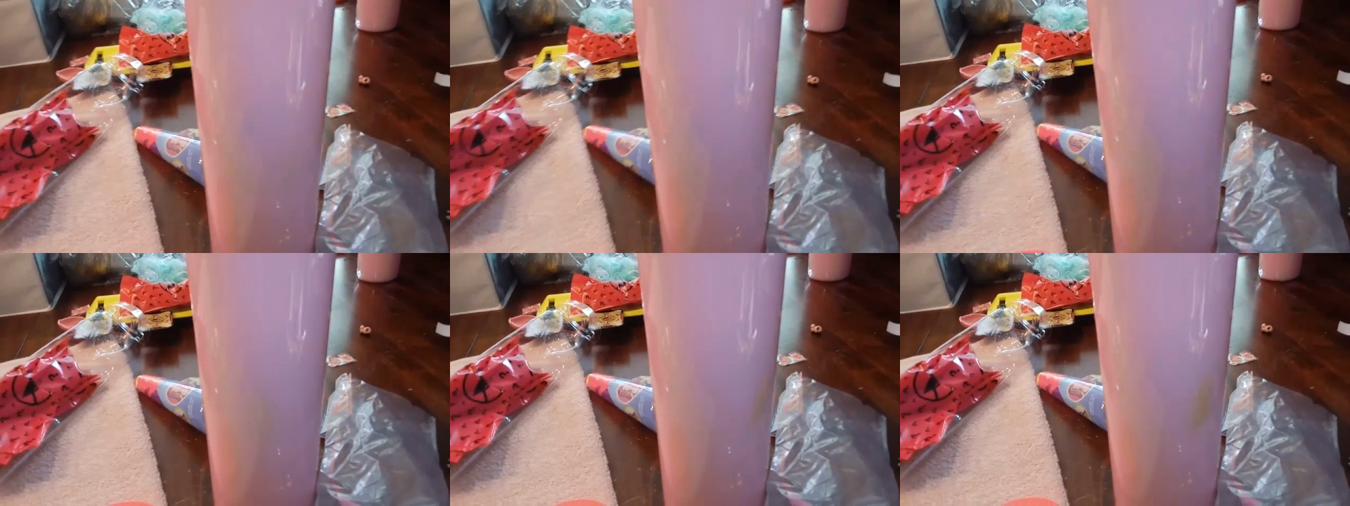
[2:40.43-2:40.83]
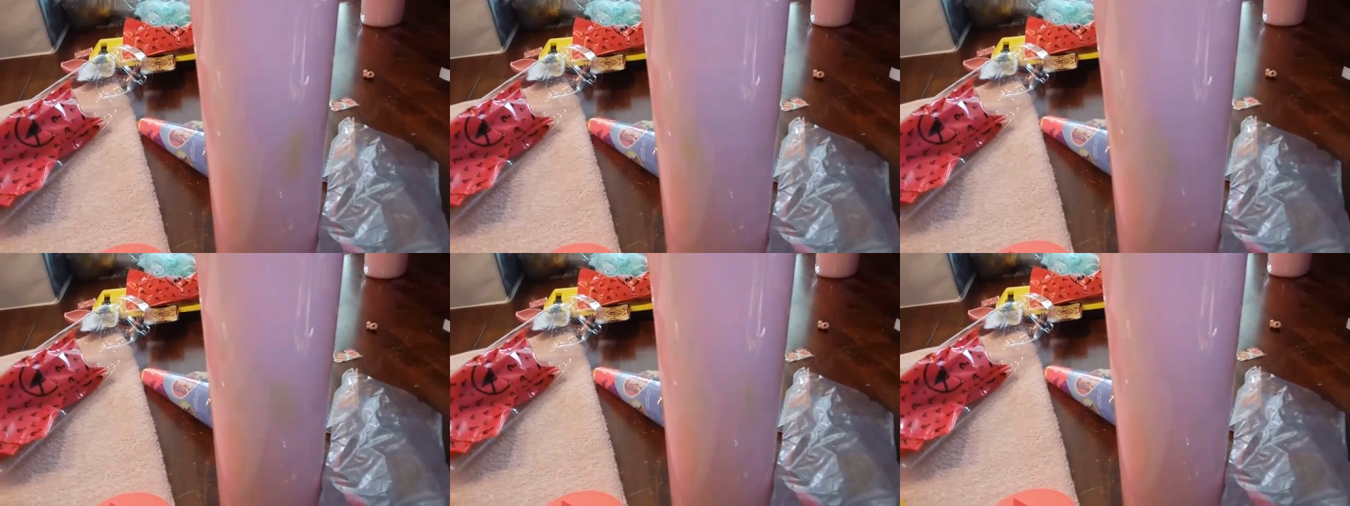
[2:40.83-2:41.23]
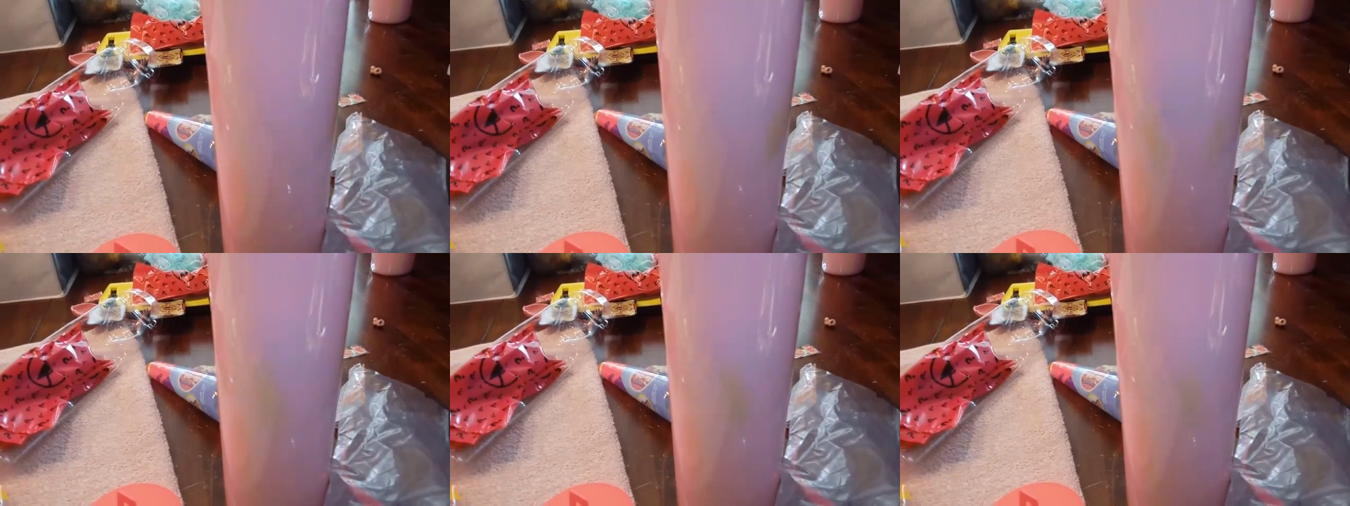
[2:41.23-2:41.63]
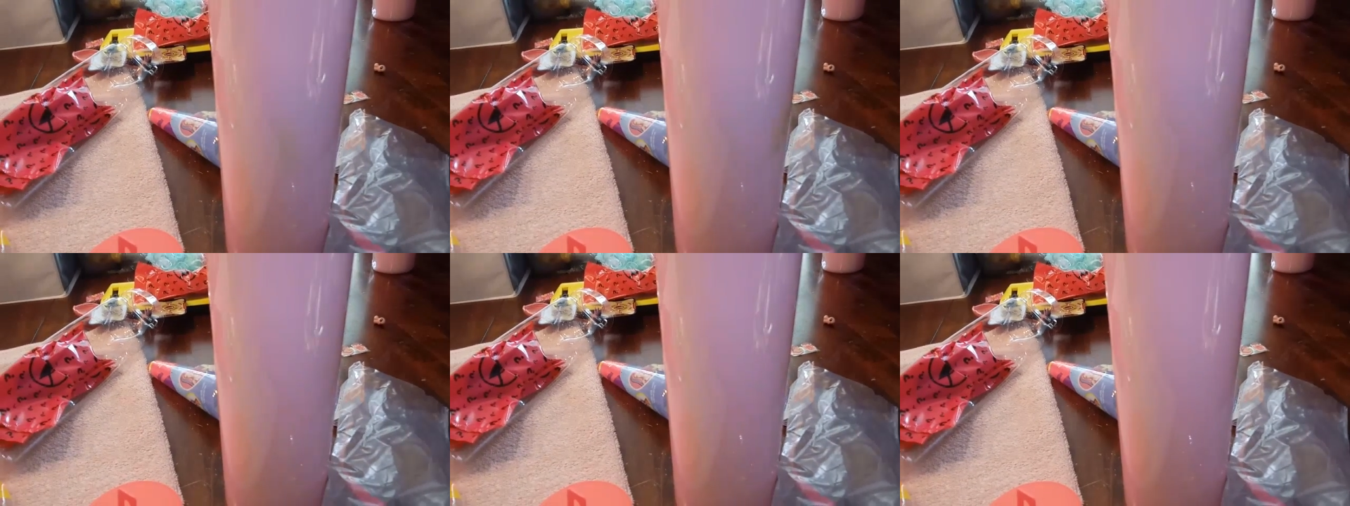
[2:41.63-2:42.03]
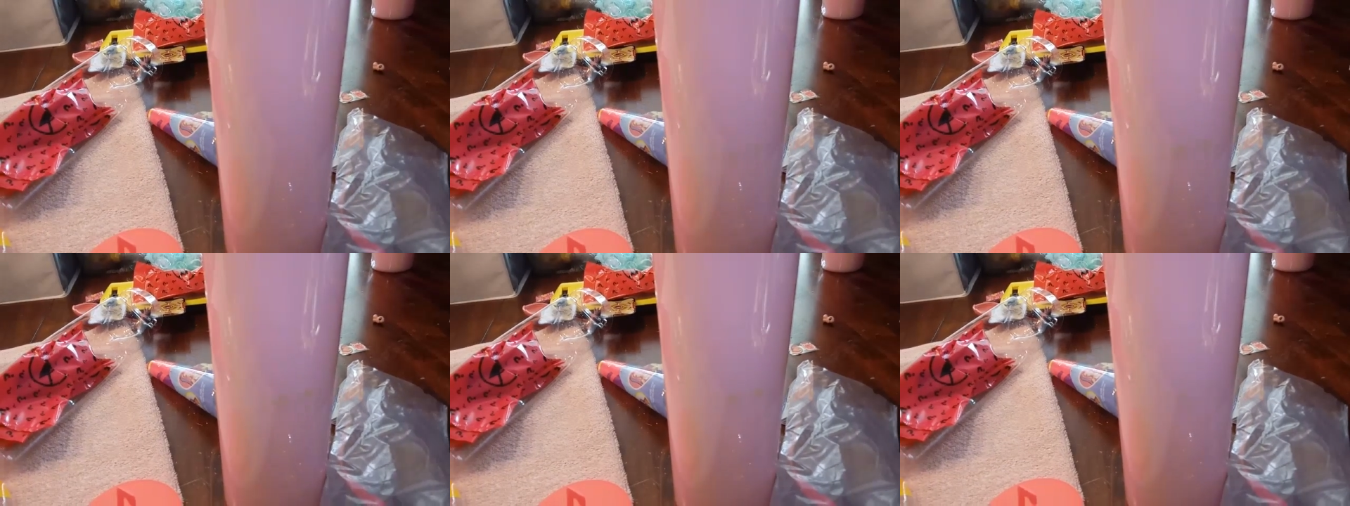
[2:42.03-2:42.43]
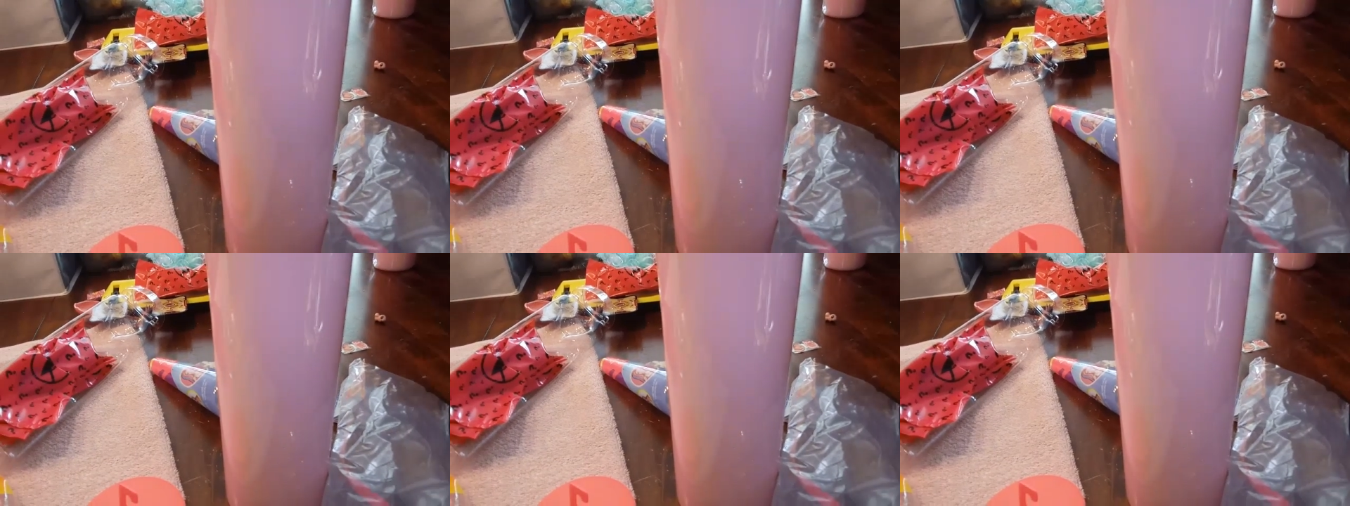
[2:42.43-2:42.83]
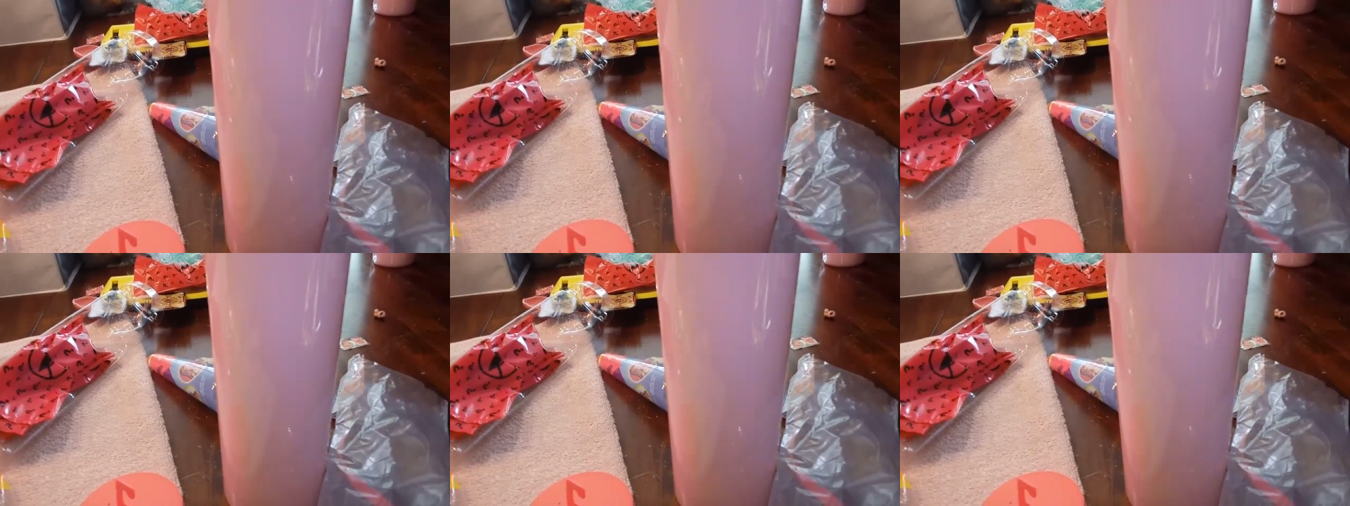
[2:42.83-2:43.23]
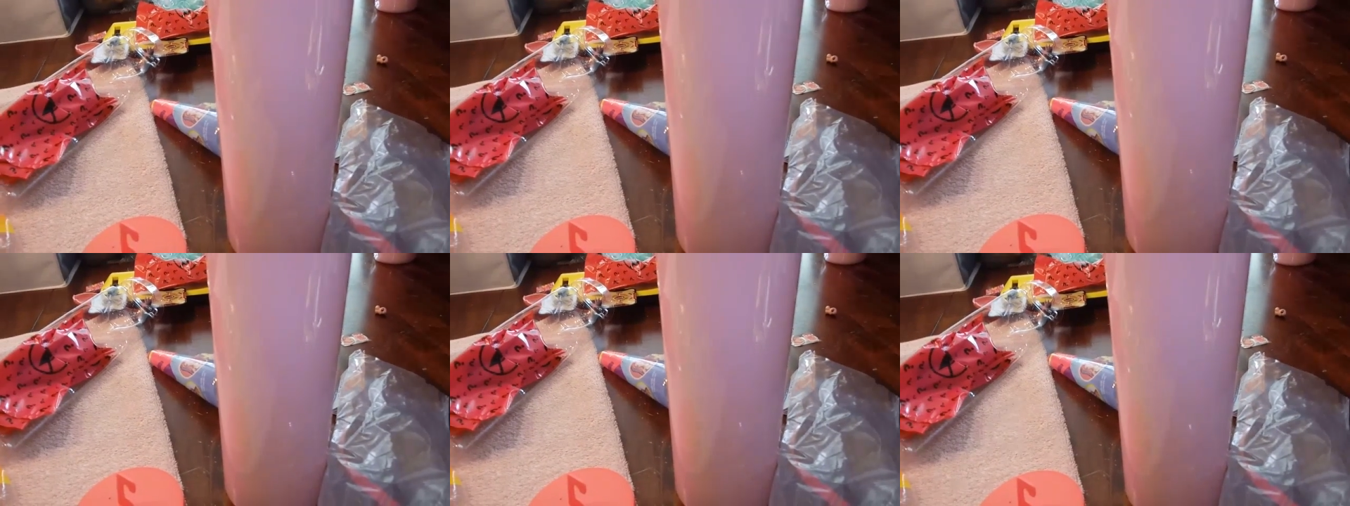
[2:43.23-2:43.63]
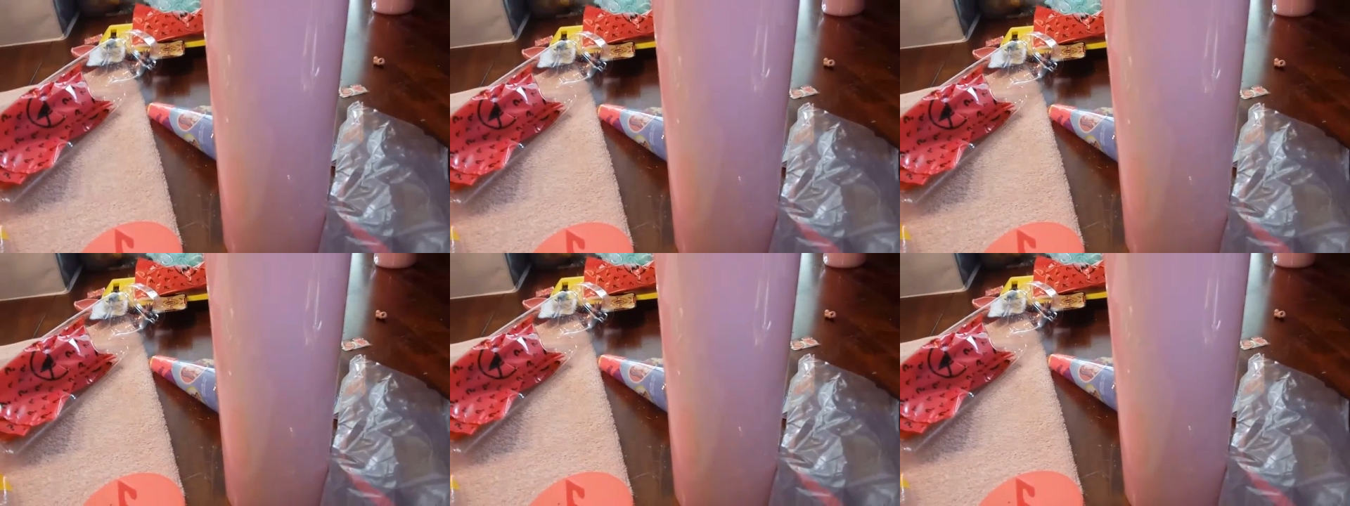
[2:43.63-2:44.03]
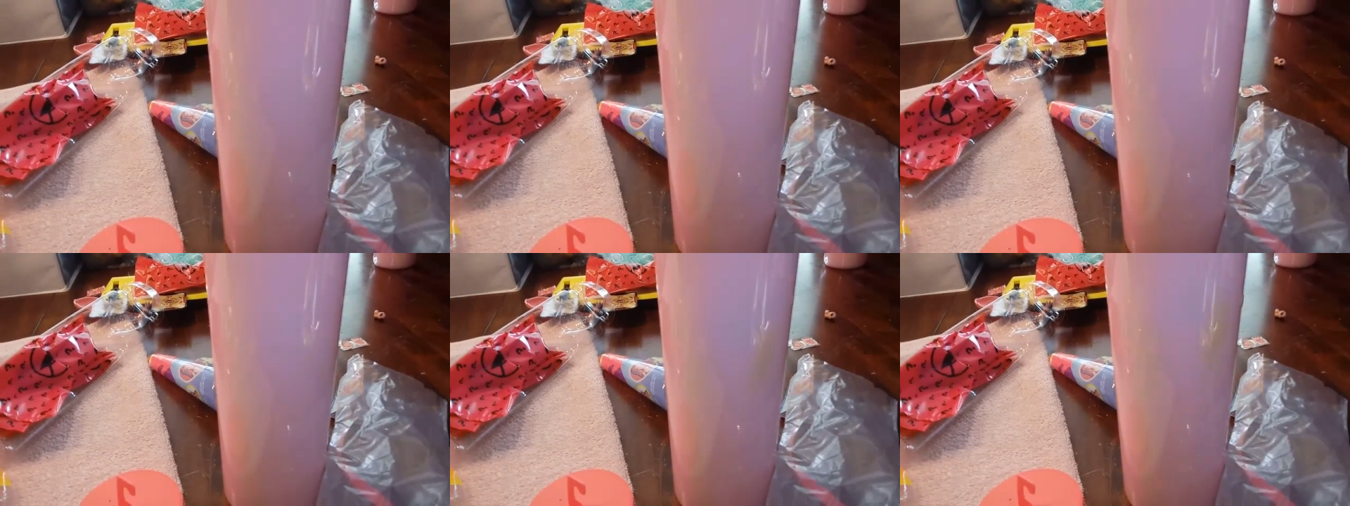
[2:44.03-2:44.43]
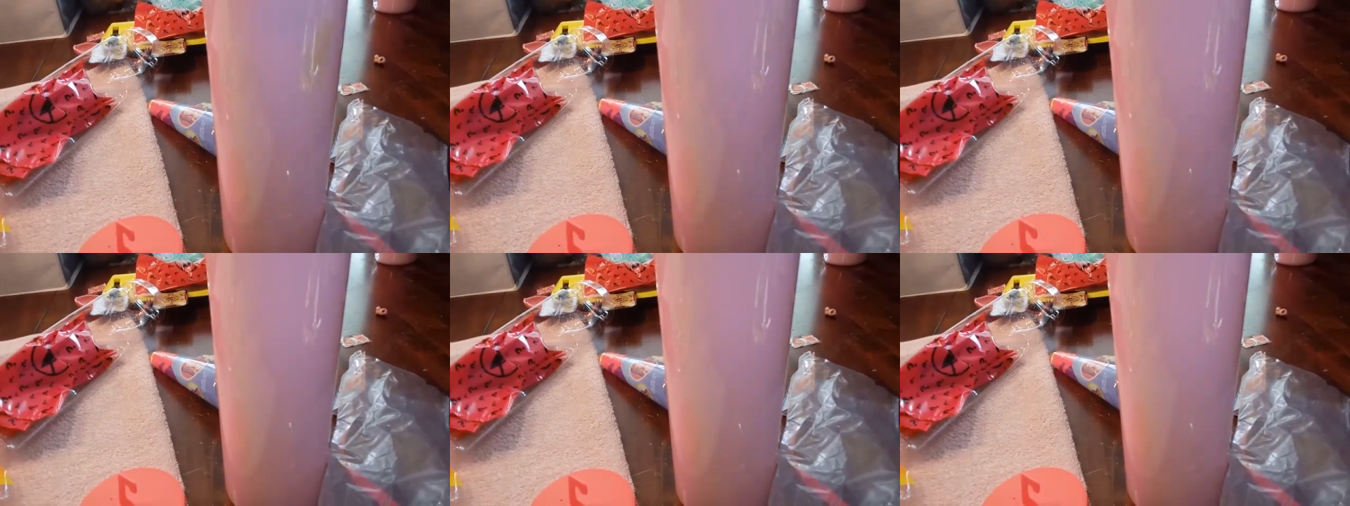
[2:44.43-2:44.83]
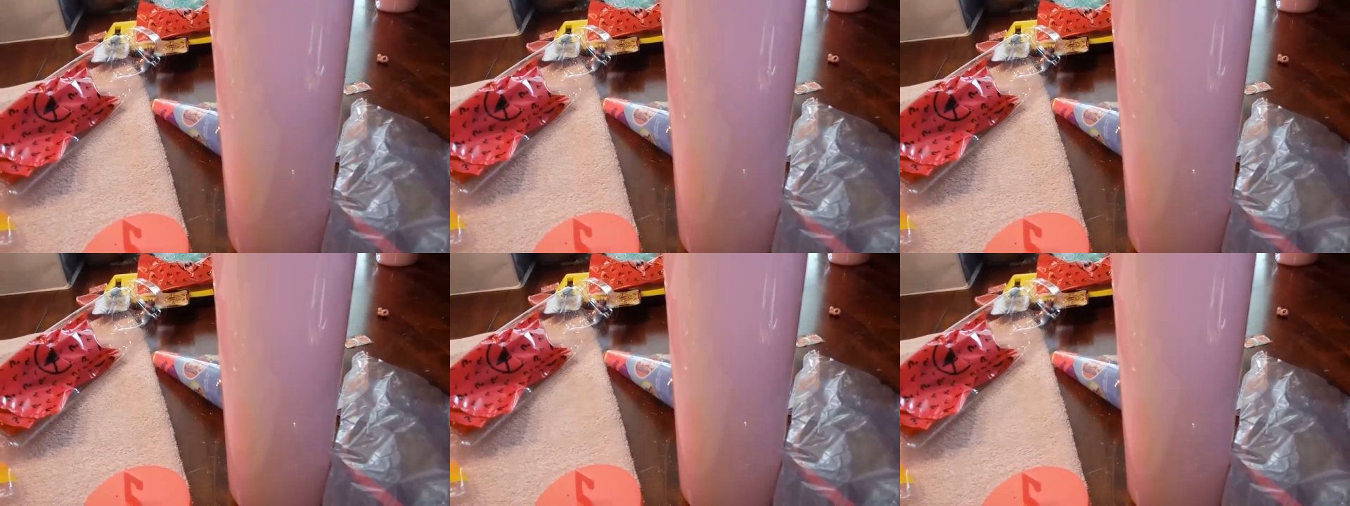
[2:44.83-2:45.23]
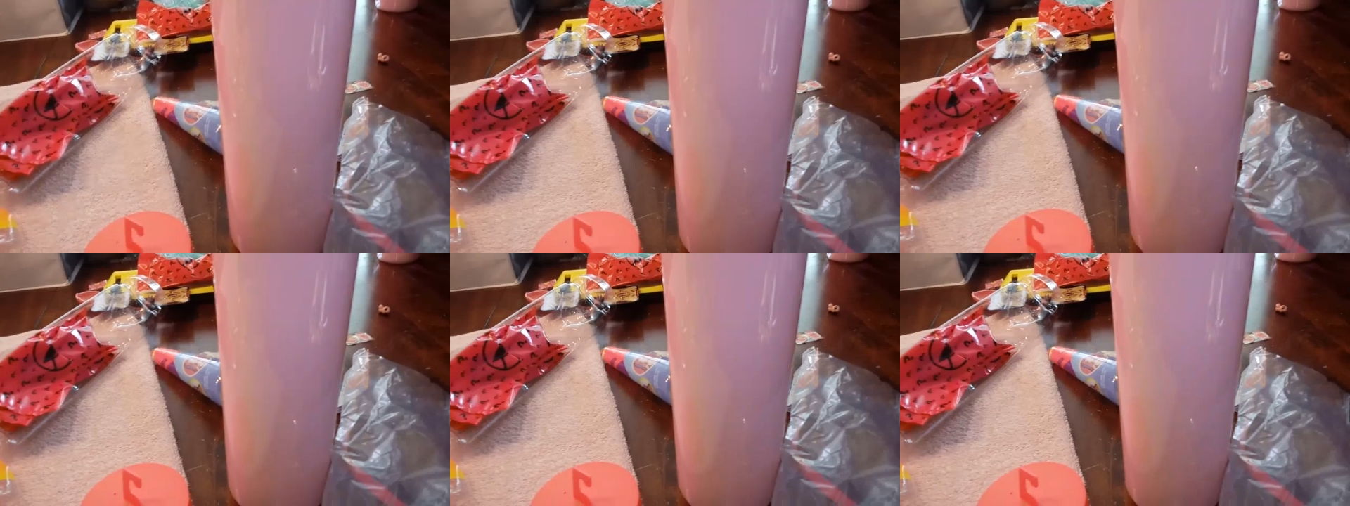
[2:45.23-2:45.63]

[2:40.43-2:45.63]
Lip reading: No face is visible, so there are no lips to read.